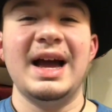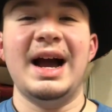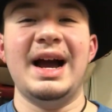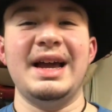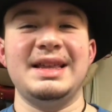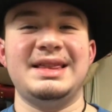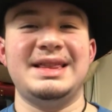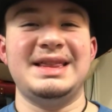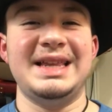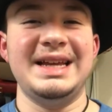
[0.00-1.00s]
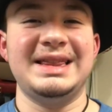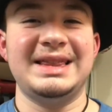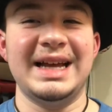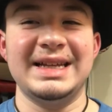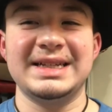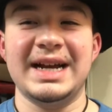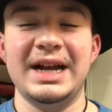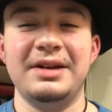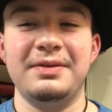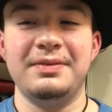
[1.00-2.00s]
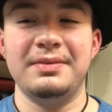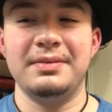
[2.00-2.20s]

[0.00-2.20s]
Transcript: I think that's kind of,